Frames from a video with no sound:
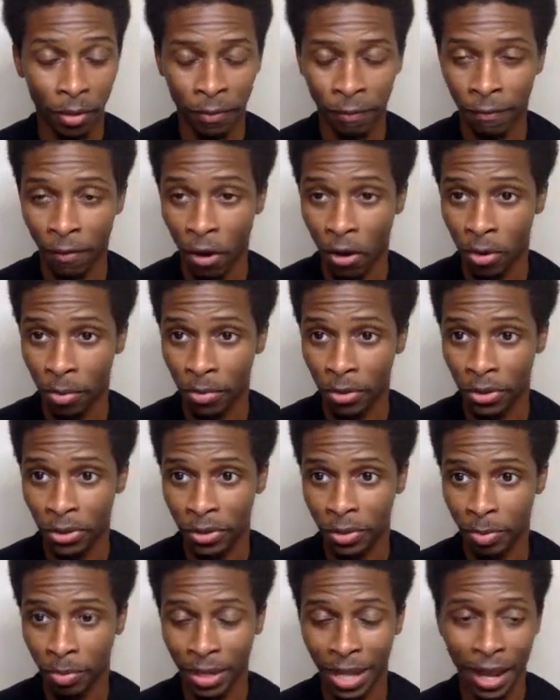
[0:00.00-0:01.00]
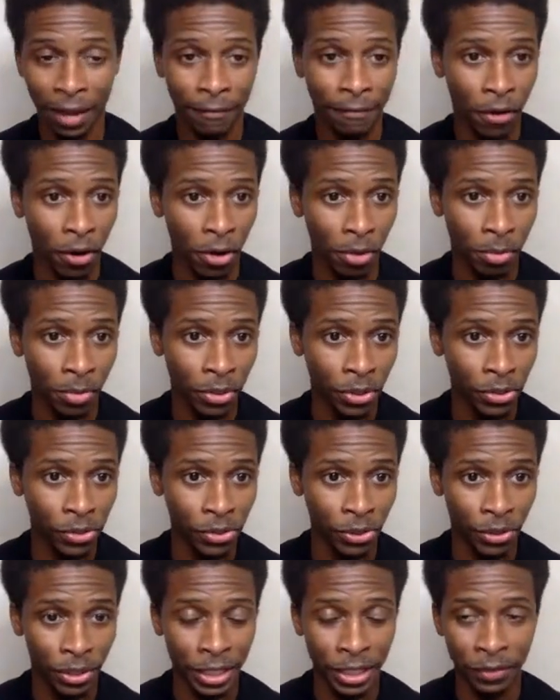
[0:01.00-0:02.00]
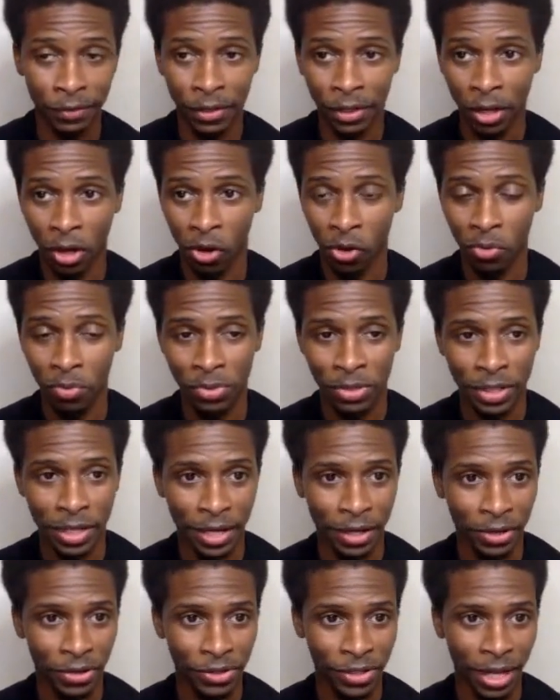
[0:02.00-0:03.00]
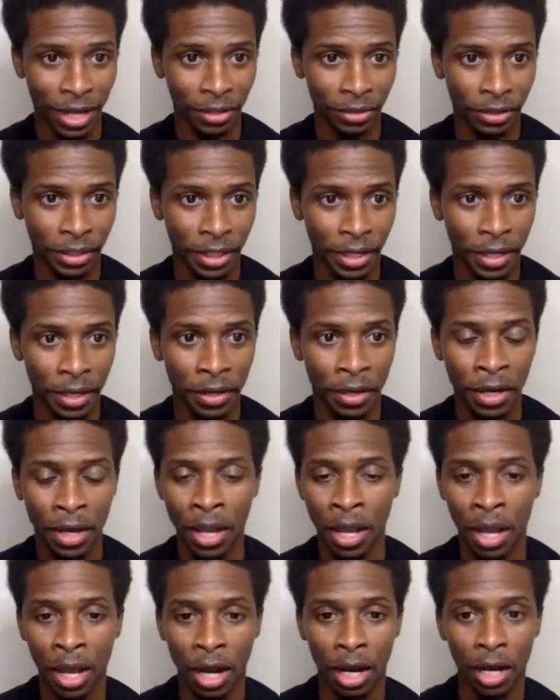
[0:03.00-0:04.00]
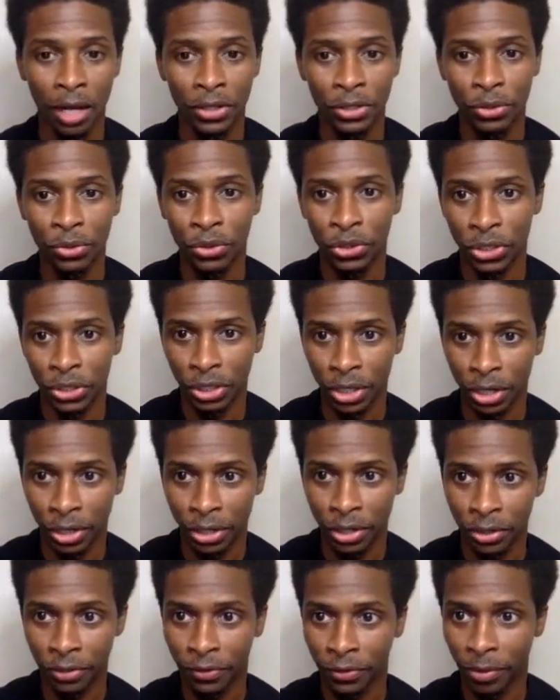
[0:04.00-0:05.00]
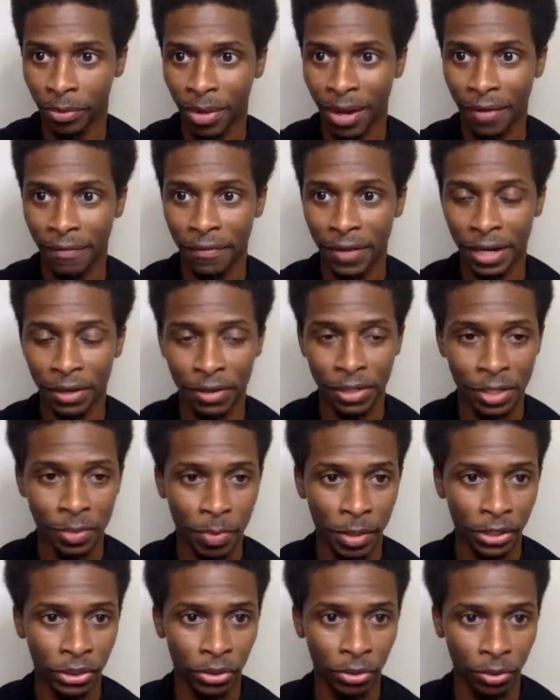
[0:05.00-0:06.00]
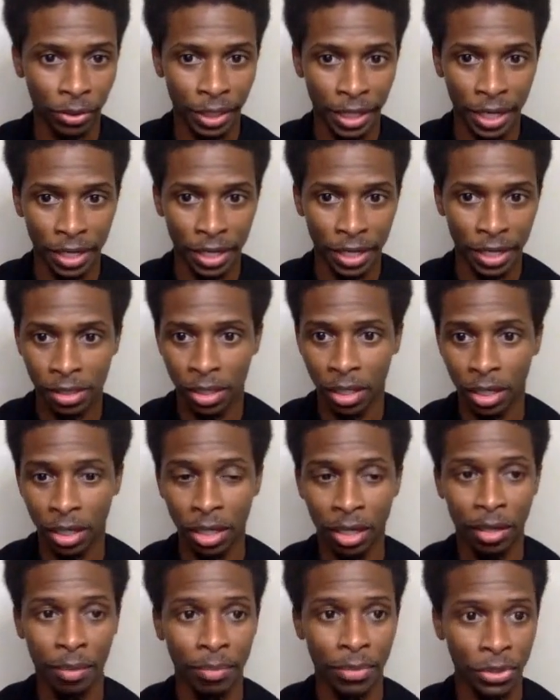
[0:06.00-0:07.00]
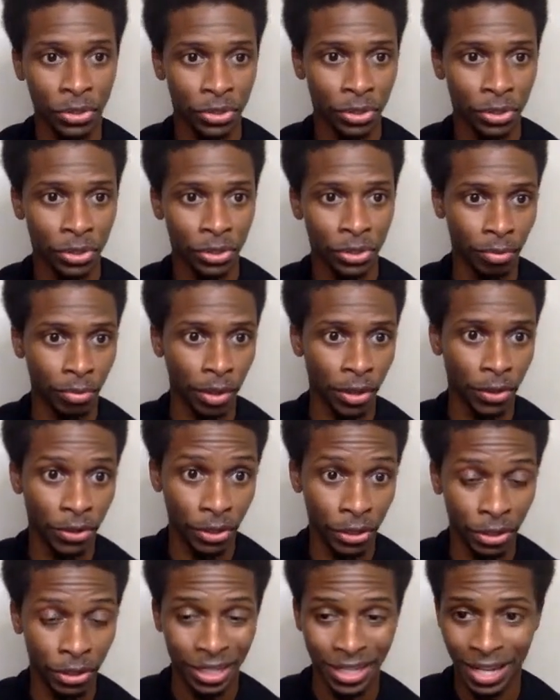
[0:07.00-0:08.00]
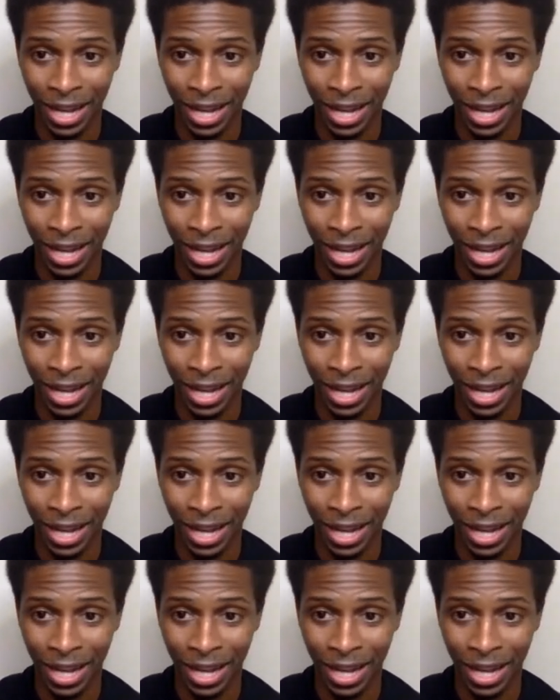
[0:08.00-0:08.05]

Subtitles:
farmers, Black farmers, or even homesteaders out there. You just heard from my very special guest, Mr. Brother